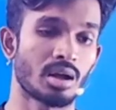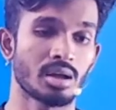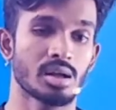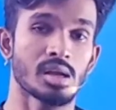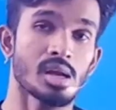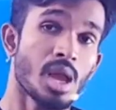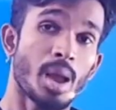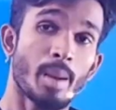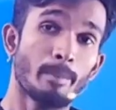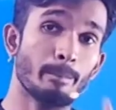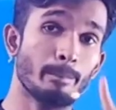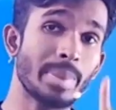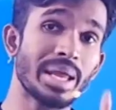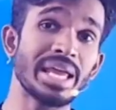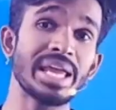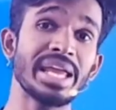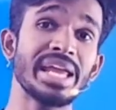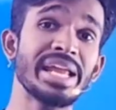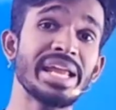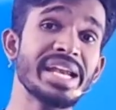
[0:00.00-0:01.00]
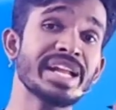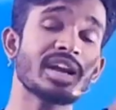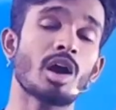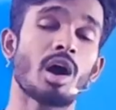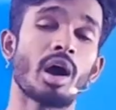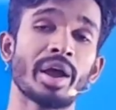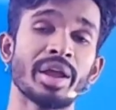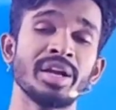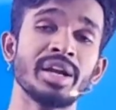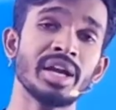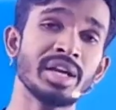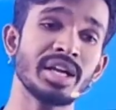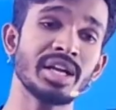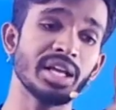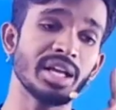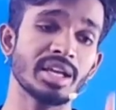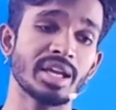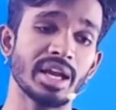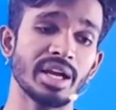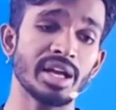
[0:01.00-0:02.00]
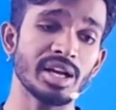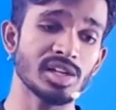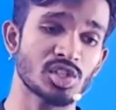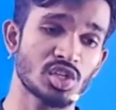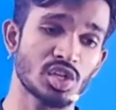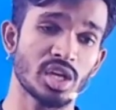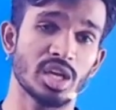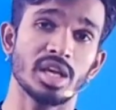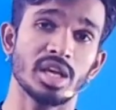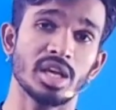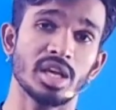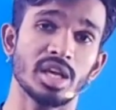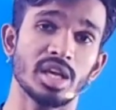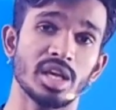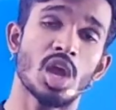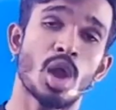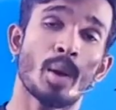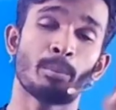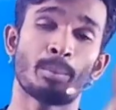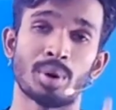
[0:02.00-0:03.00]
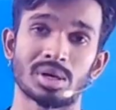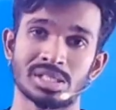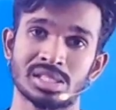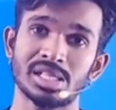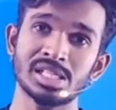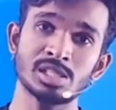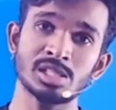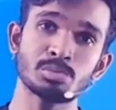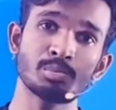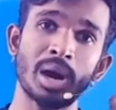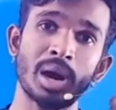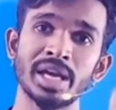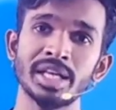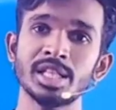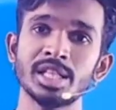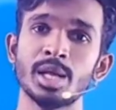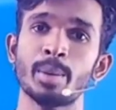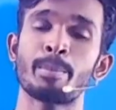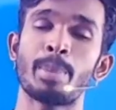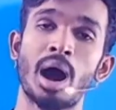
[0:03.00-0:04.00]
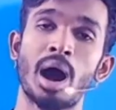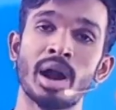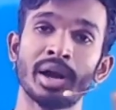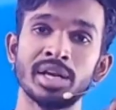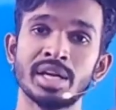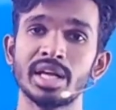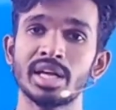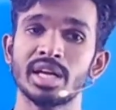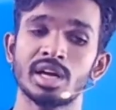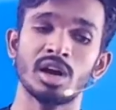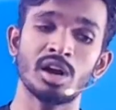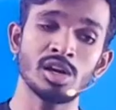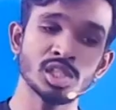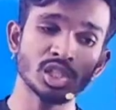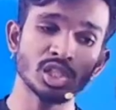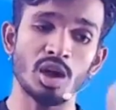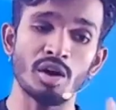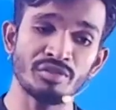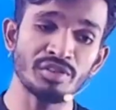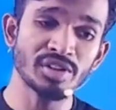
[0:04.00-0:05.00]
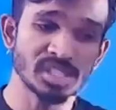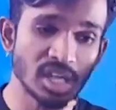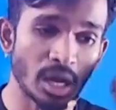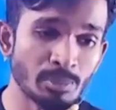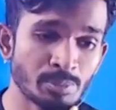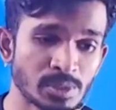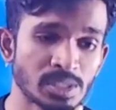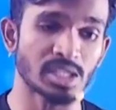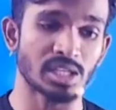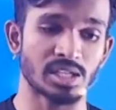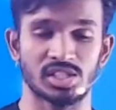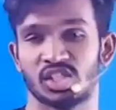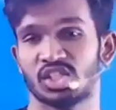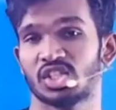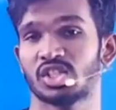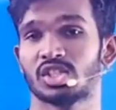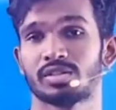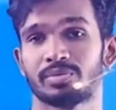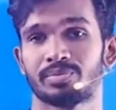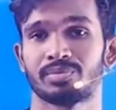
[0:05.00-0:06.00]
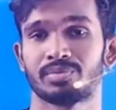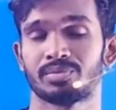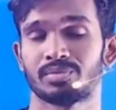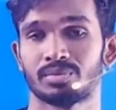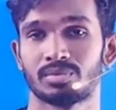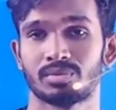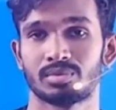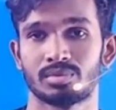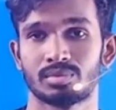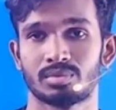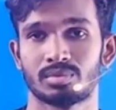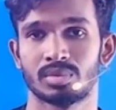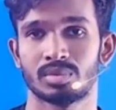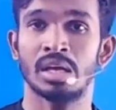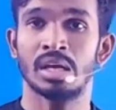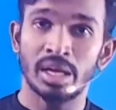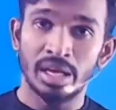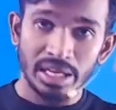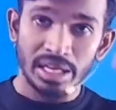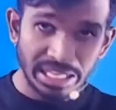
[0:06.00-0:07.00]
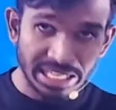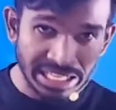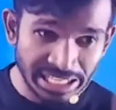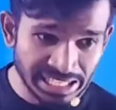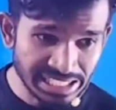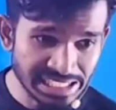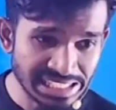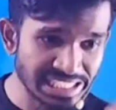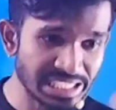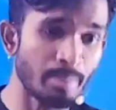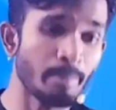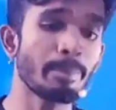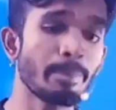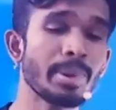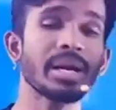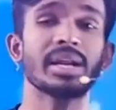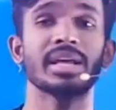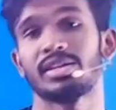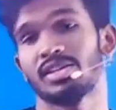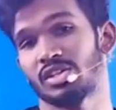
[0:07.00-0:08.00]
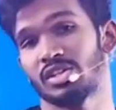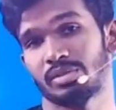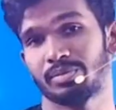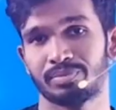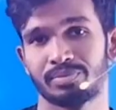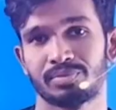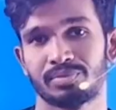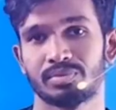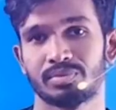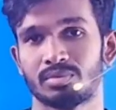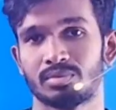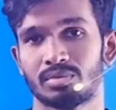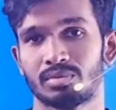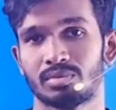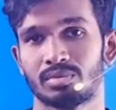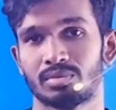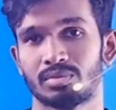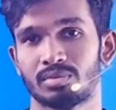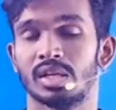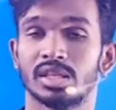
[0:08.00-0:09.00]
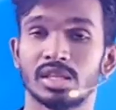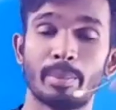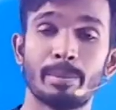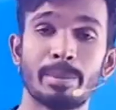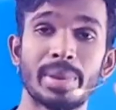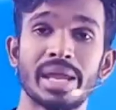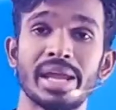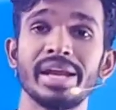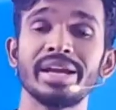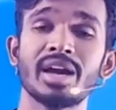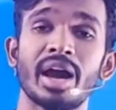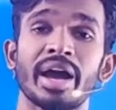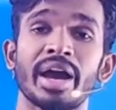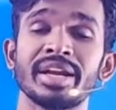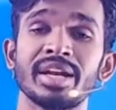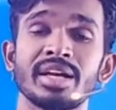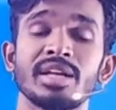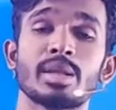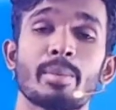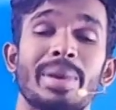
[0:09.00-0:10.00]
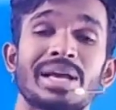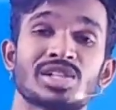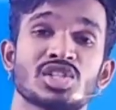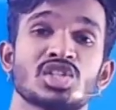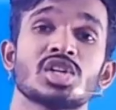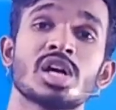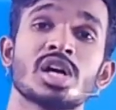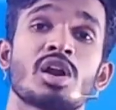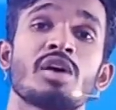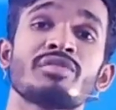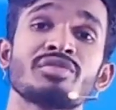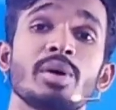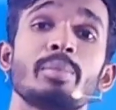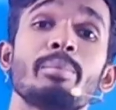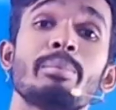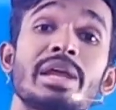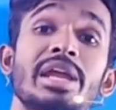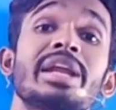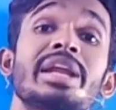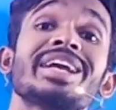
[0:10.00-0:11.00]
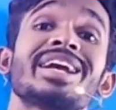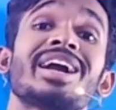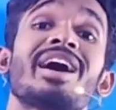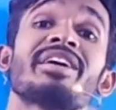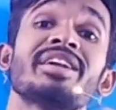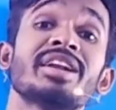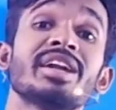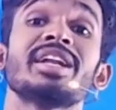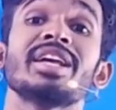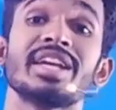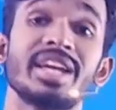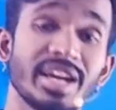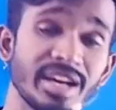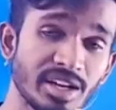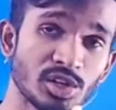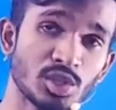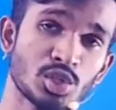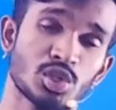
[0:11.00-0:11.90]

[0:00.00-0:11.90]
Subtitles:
Mean kinetic energy possessed by the particles of a substance is temperature. The mean kinetic, the measure of the mean kinetic energy.